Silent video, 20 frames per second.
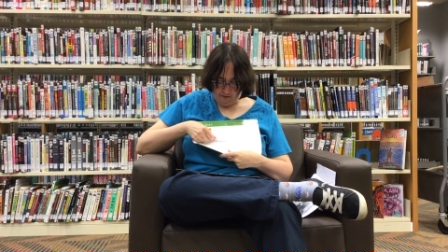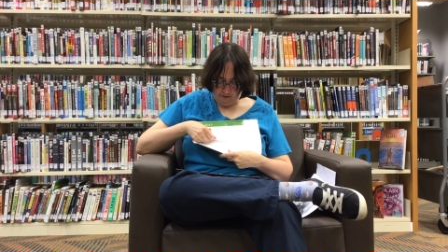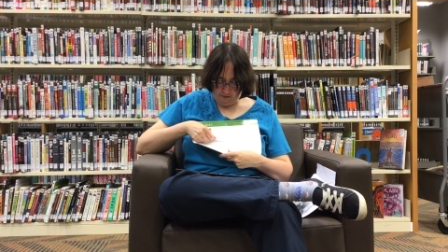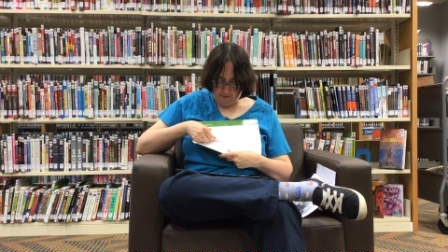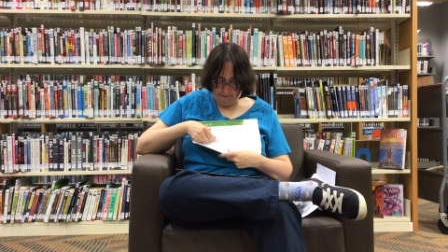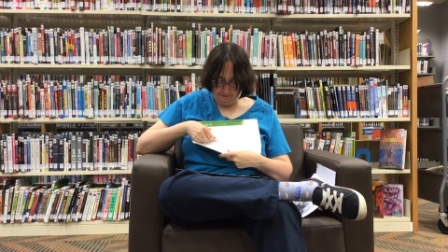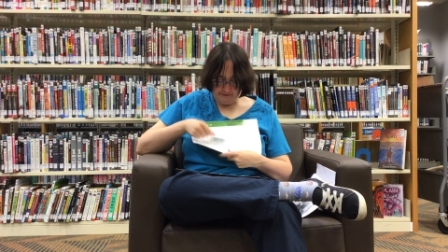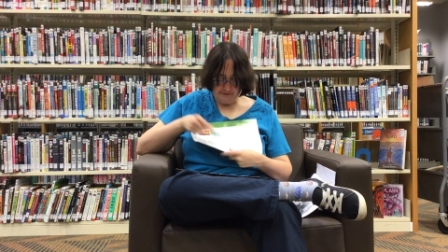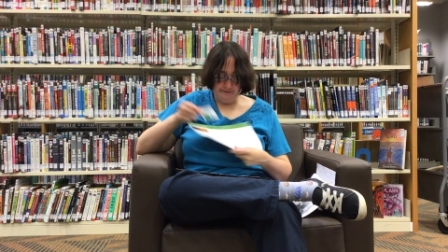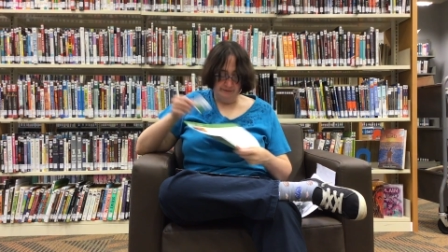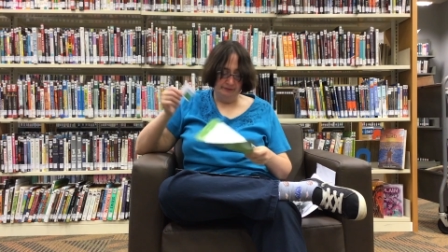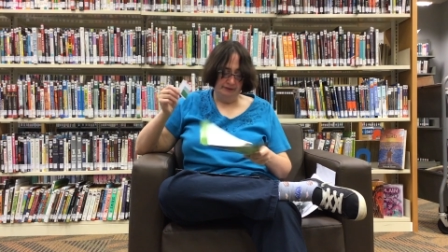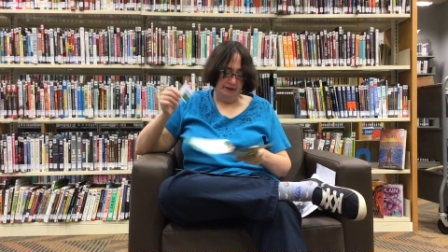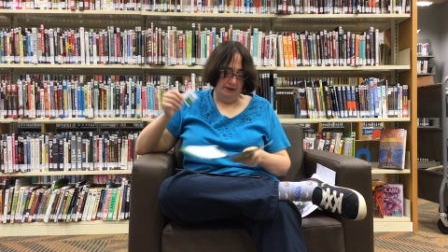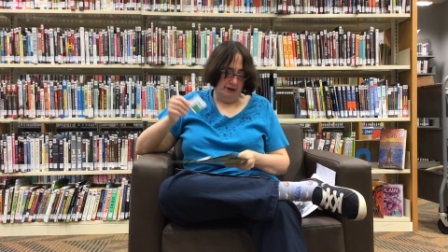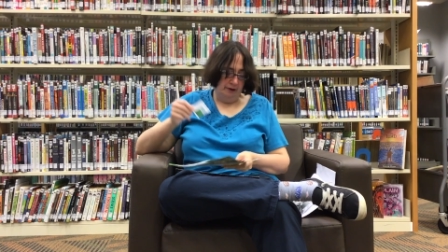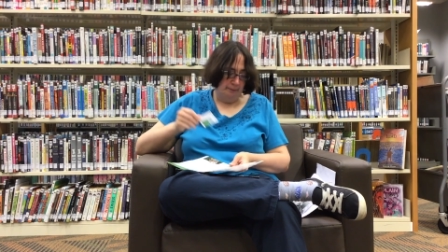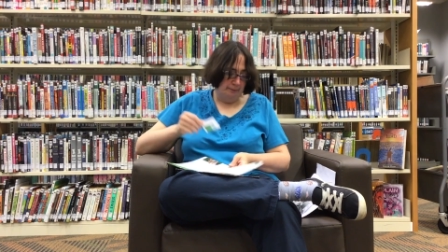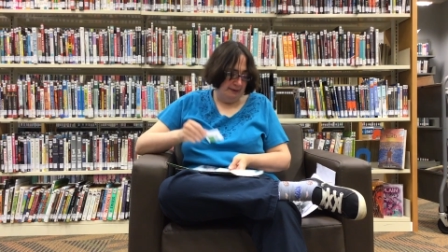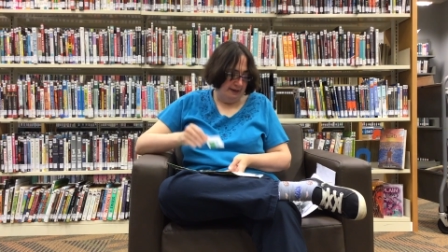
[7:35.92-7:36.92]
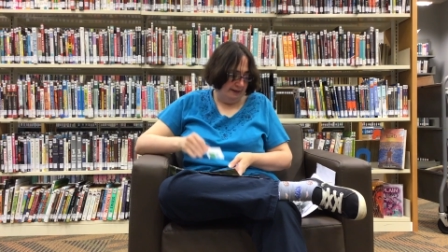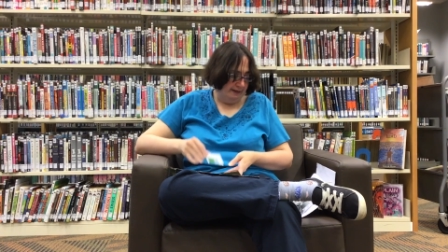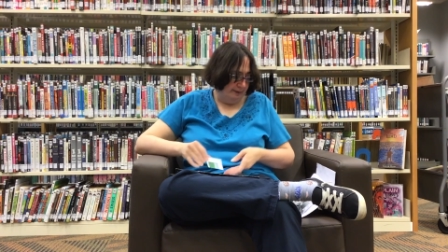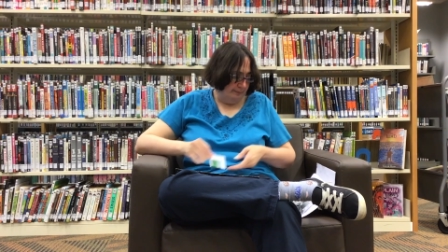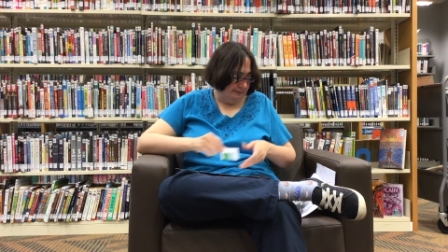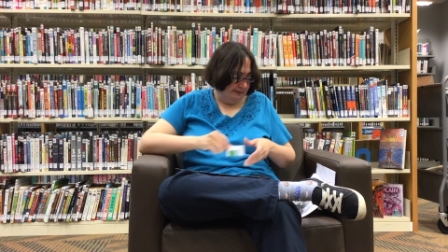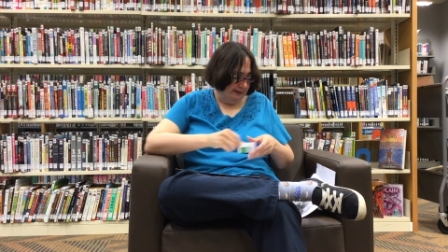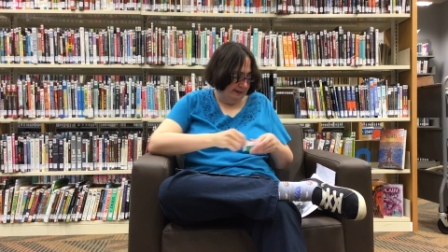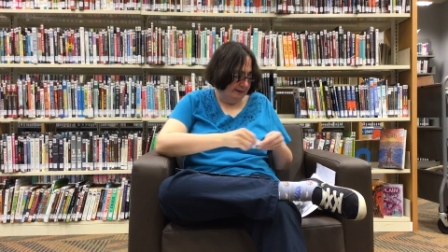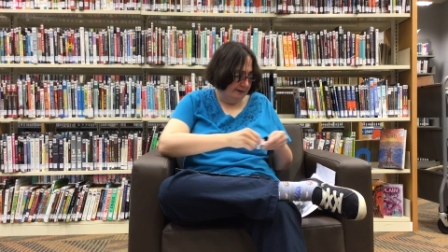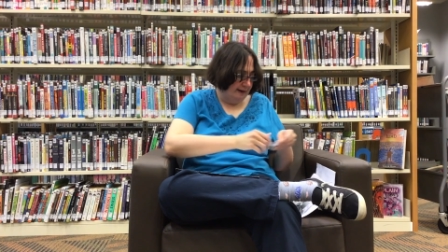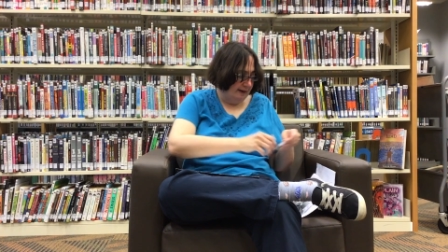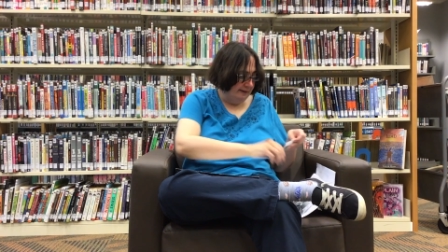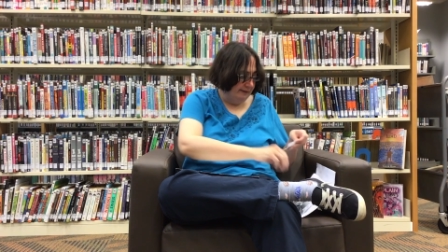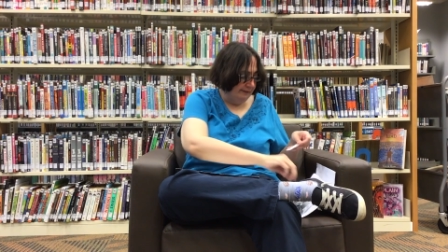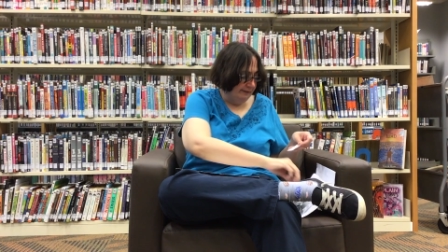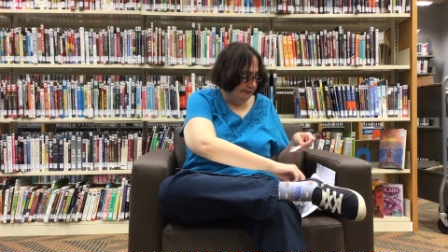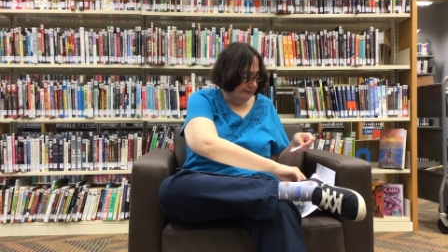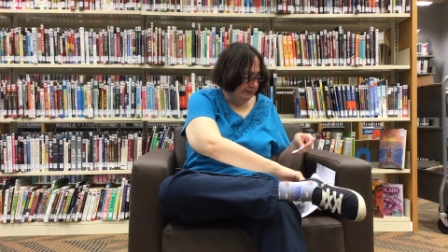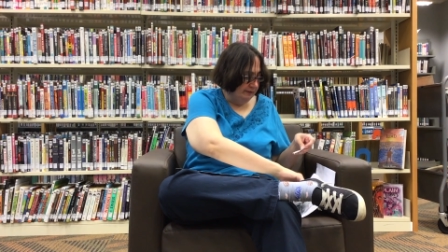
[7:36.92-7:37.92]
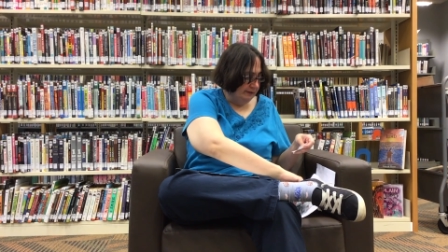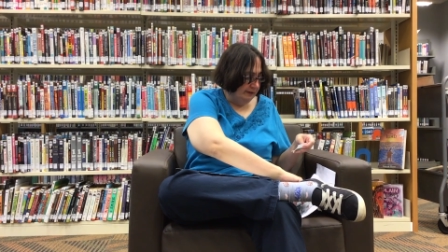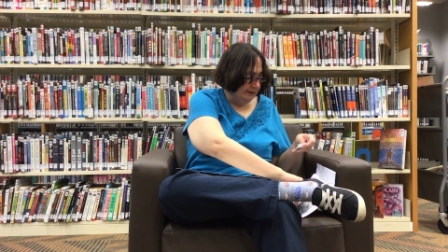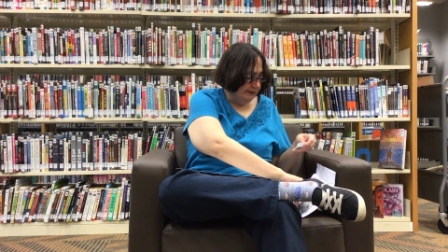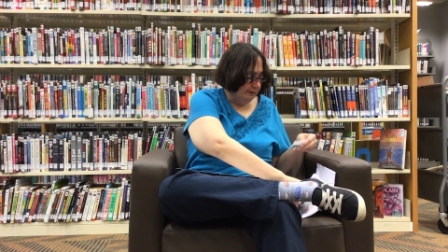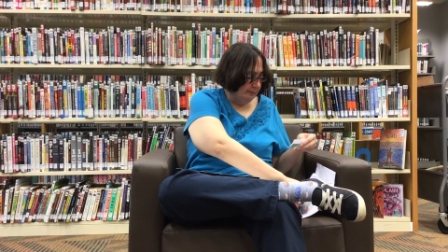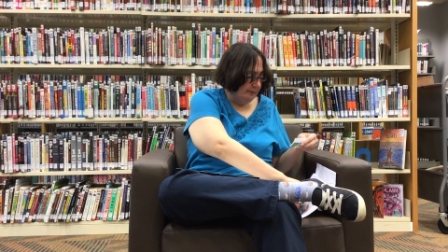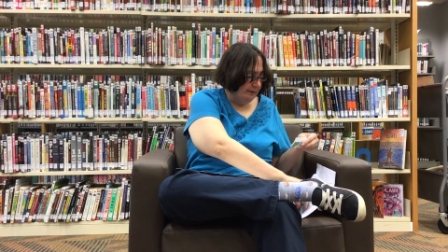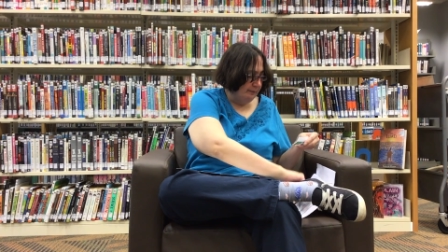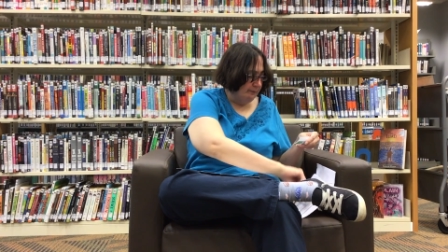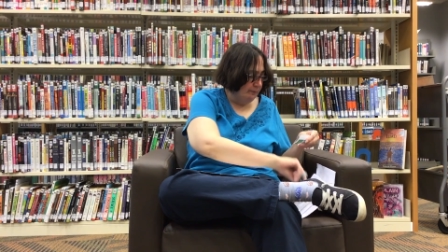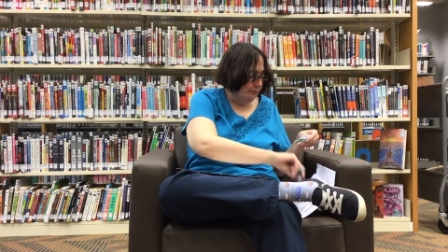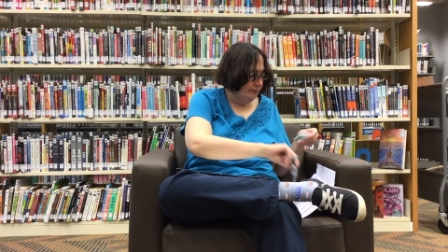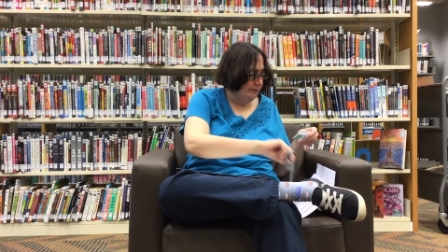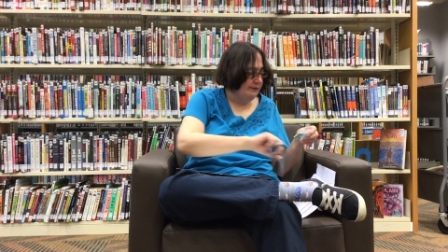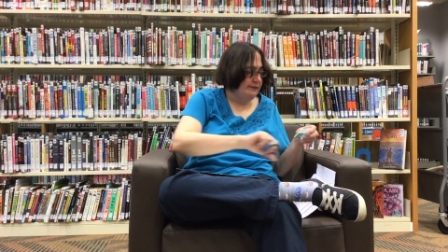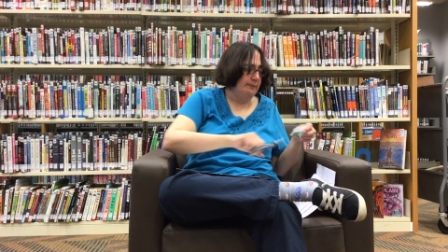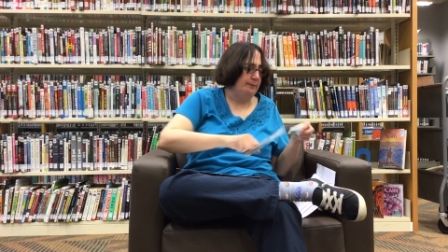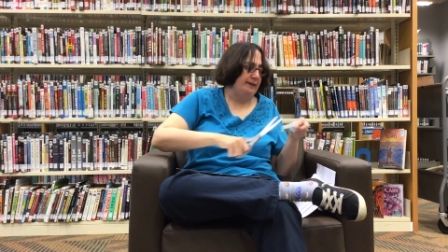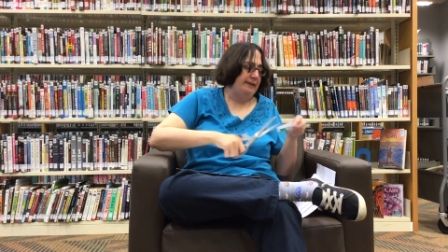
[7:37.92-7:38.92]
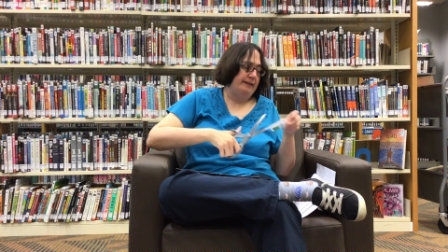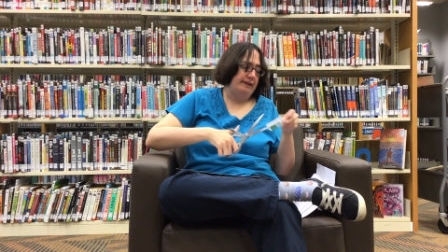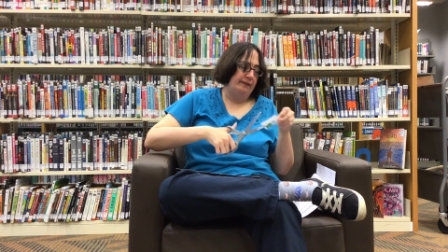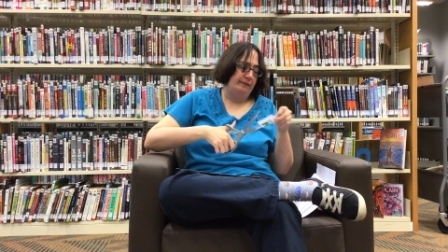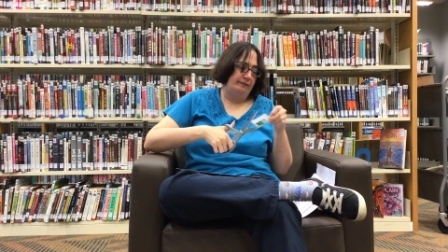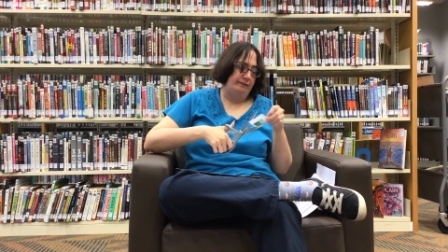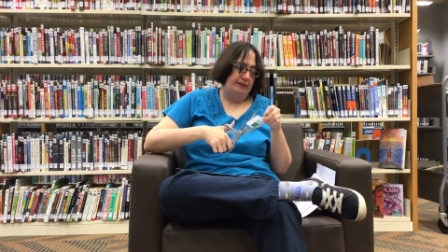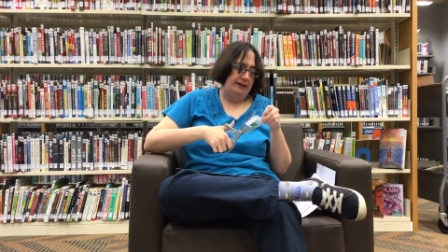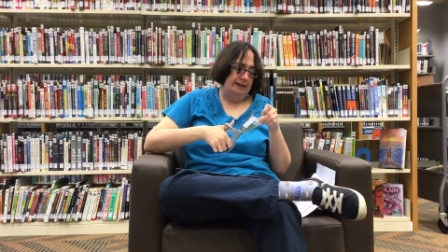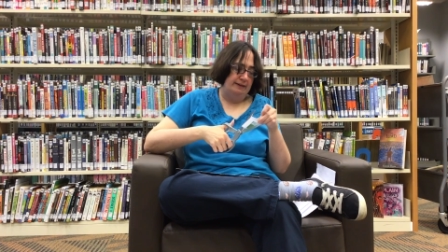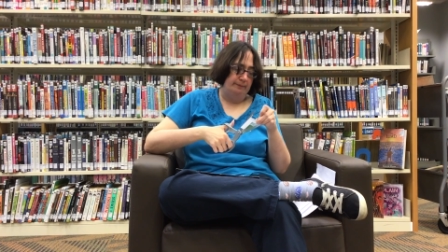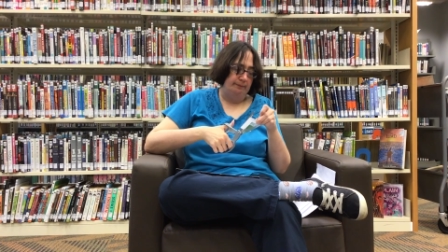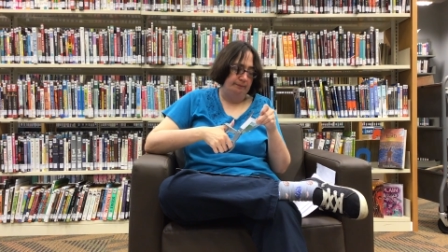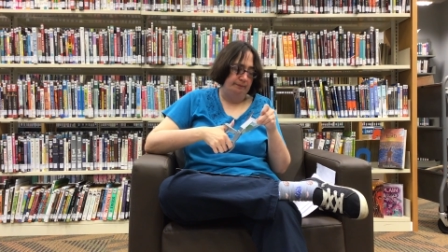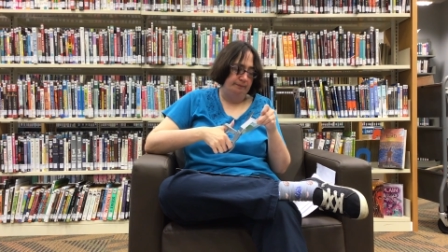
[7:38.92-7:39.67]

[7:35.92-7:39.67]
Oh, it's a little big. I'm going to cut it a little bit more to make it fit.